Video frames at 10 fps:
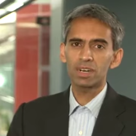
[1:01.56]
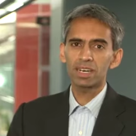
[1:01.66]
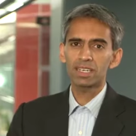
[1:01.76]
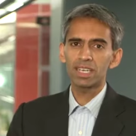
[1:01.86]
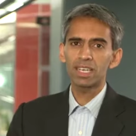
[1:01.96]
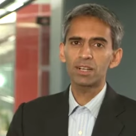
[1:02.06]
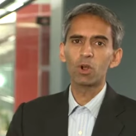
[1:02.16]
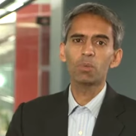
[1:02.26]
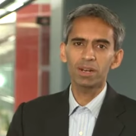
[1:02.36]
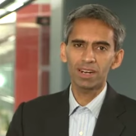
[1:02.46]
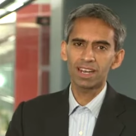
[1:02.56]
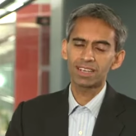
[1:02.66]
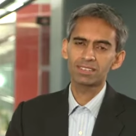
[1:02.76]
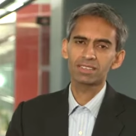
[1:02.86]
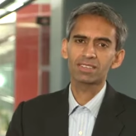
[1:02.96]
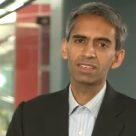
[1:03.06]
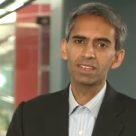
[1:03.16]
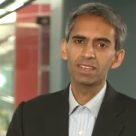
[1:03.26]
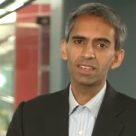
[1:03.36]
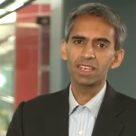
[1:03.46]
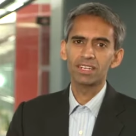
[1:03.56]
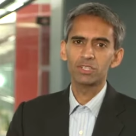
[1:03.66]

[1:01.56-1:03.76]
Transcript: our key global clients in